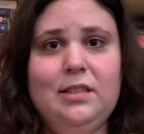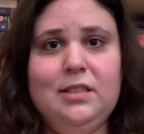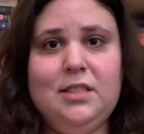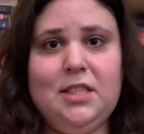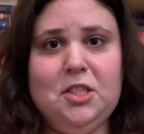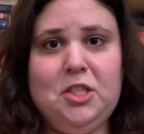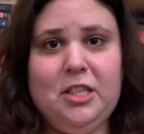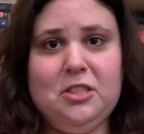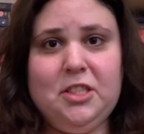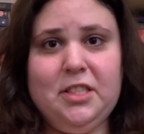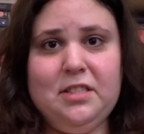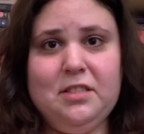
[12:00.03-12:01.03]

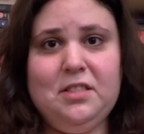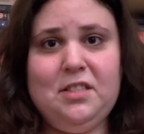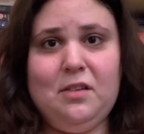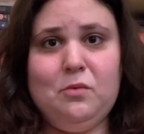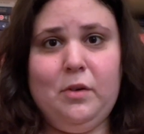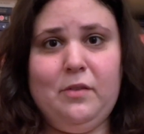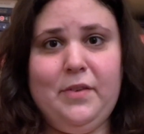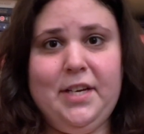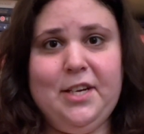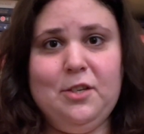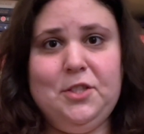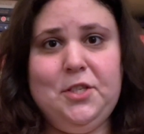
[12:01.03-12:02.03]
suggestions of what
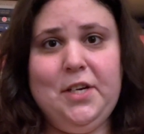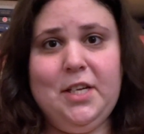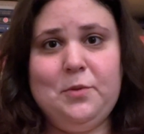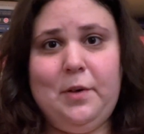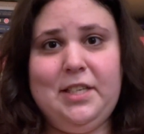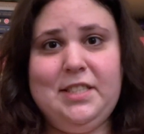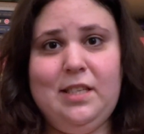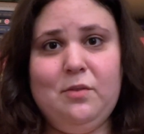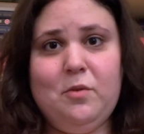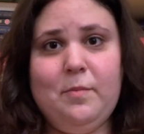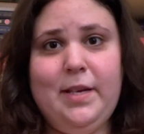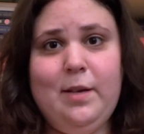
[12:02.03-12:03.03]
videos you guys want to see
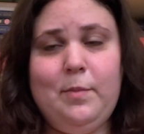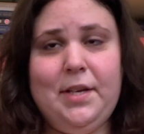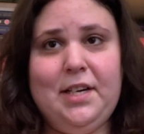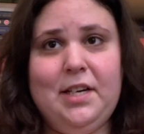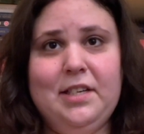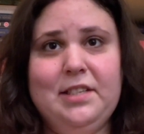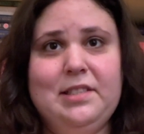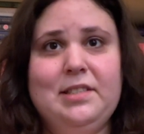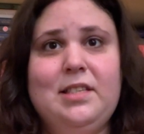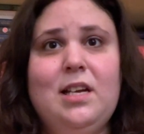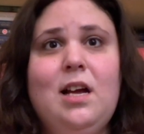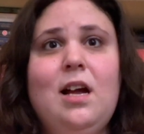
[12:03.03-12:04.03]
from me,
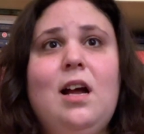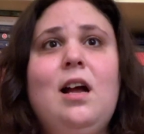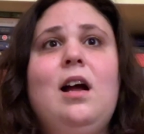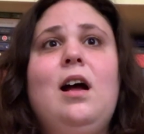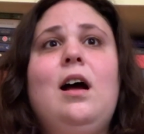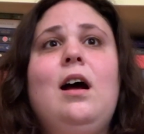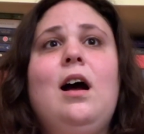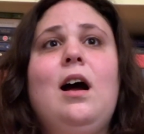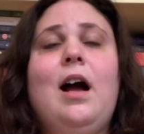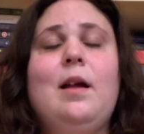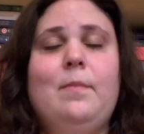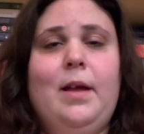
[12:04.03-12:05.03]
because
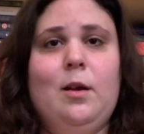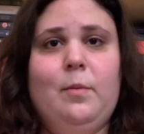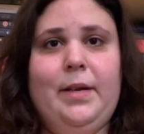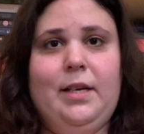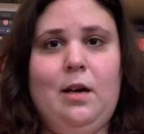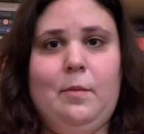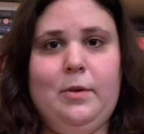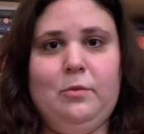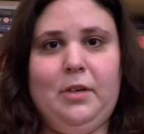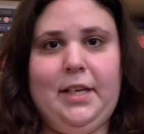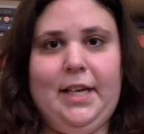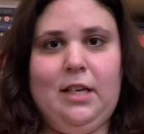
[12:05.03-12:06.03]
I may or may not be
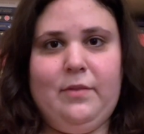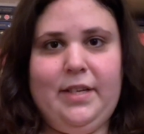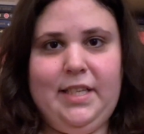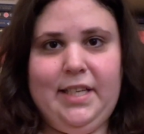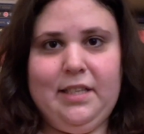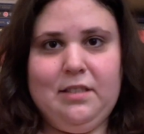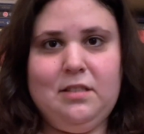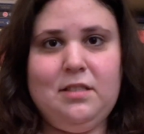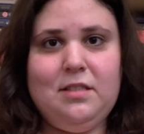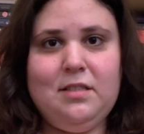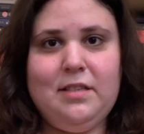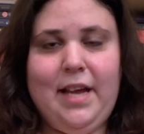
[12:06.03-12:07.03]
running out of
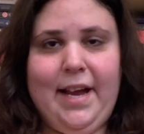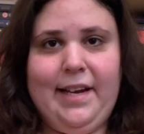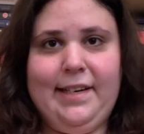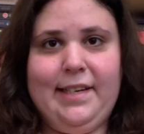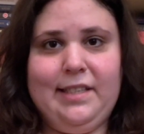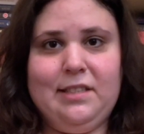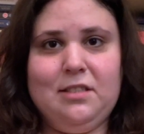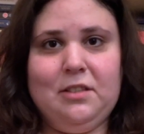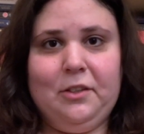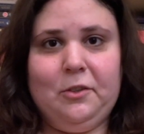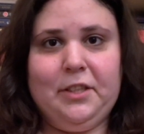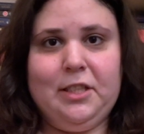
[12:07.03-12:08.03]
ideas, and it's
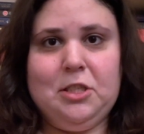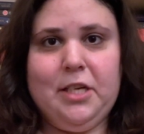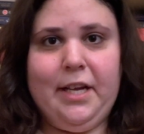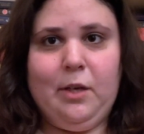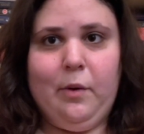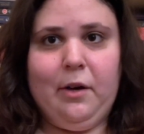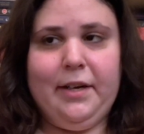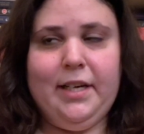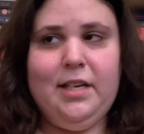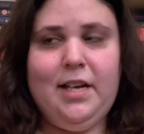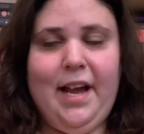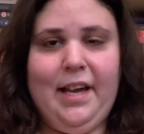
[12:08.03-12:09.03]
literally
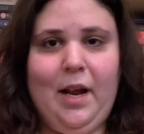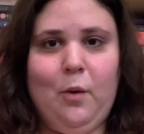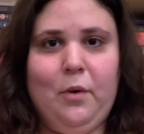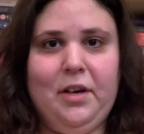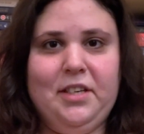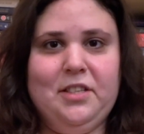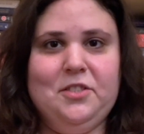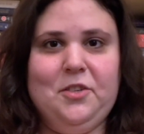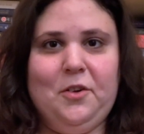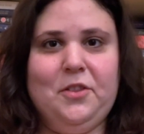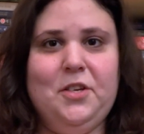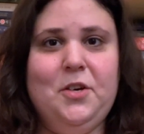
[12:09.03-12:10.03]
January, and I wanted to
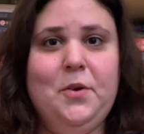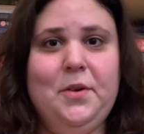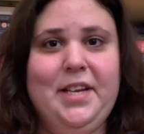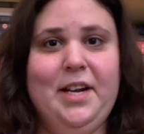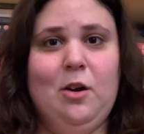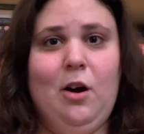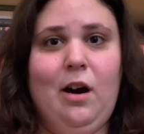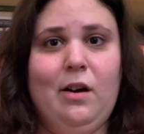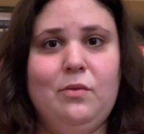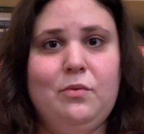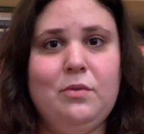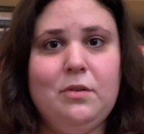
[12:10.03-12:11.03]
start the new year
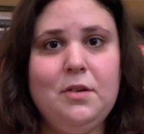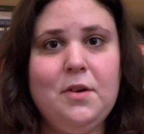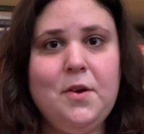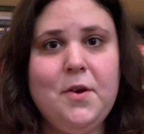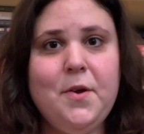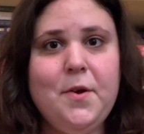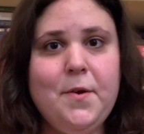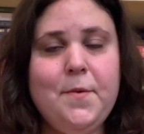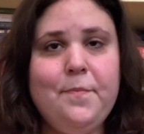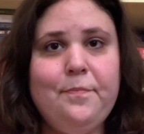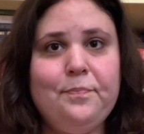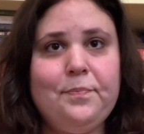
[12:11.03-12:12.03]
off
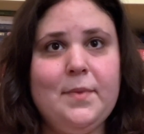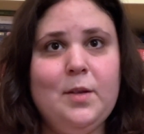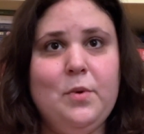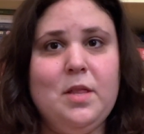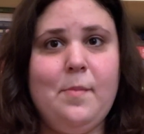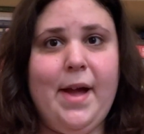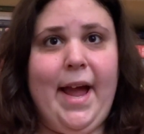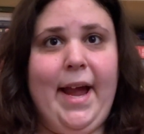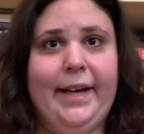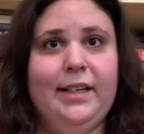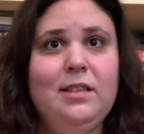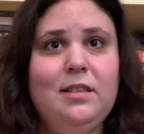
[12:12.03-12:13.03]
with a
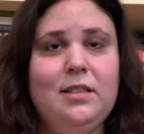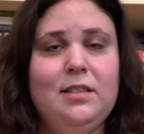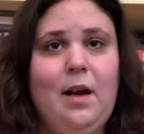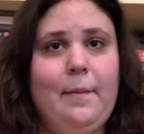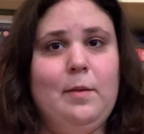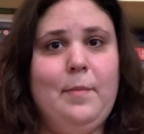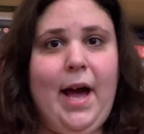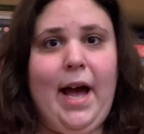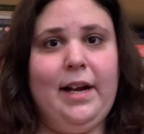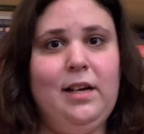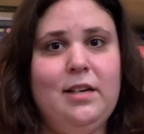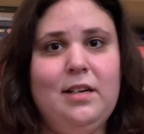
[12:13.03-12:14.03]
bang, coming
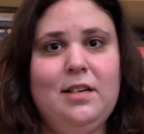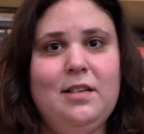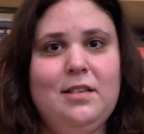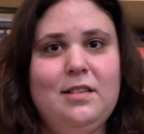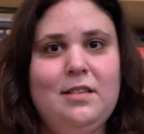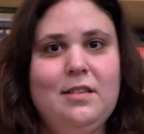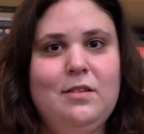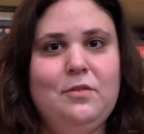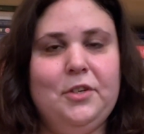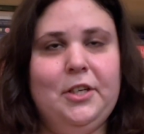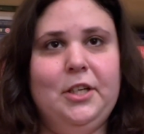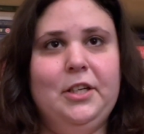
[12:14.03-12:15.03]
back for
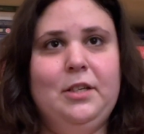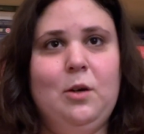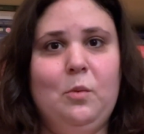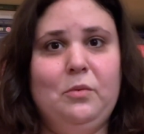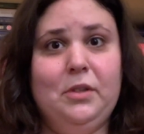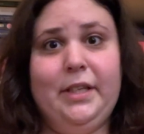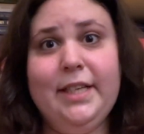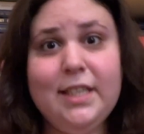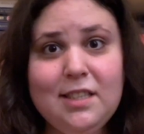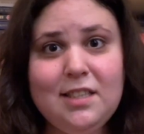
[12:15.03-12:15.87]
good, hopefully.